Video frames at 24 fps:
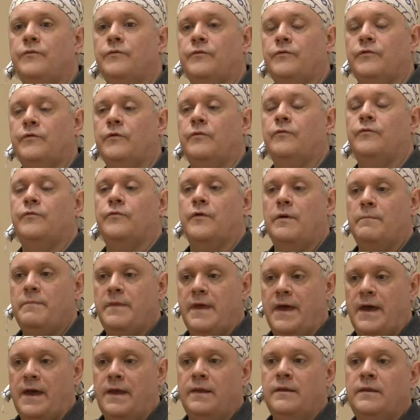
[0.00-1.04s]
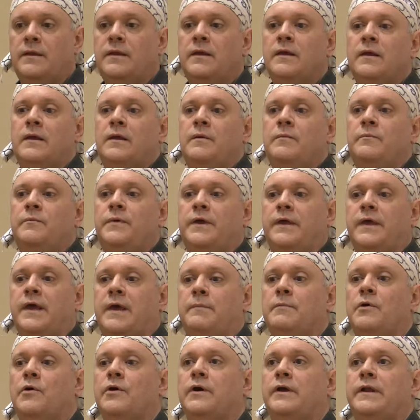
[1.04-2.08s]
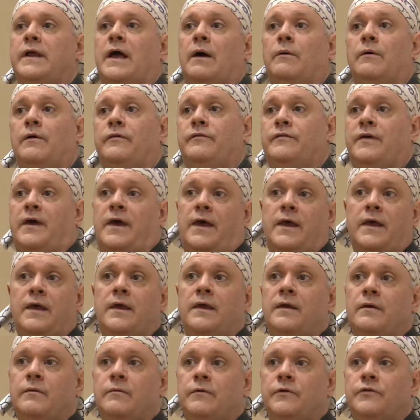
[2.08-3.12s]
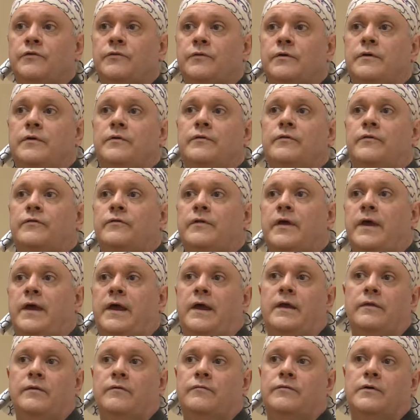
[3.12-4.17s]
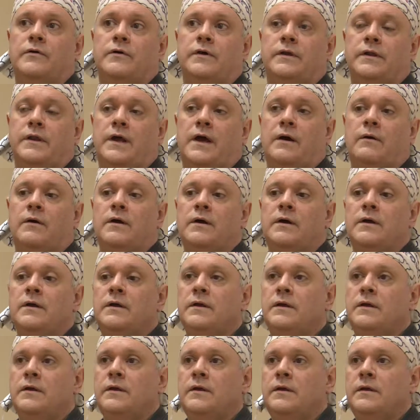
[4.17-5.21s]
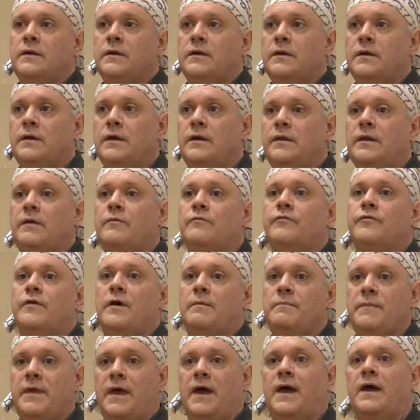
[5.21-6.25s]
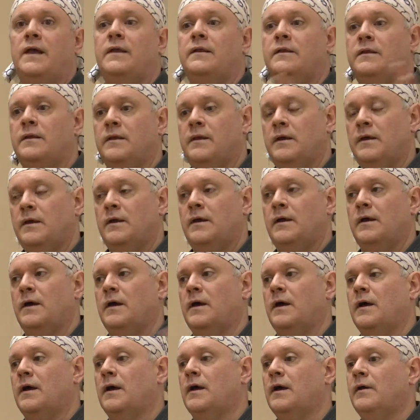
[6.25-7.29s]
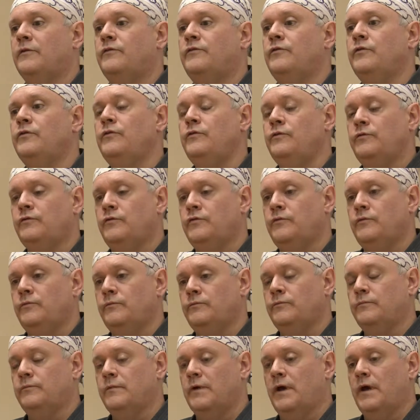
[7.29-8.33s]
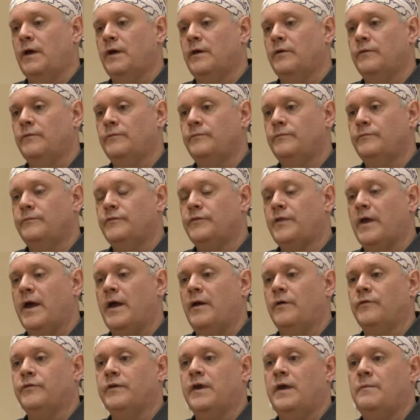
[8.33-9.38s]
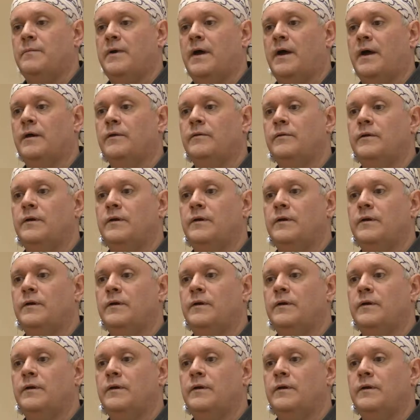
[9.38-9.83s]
So from that became Okinawa Te, which was the hand of Okinawa, and then from that, two styles came out.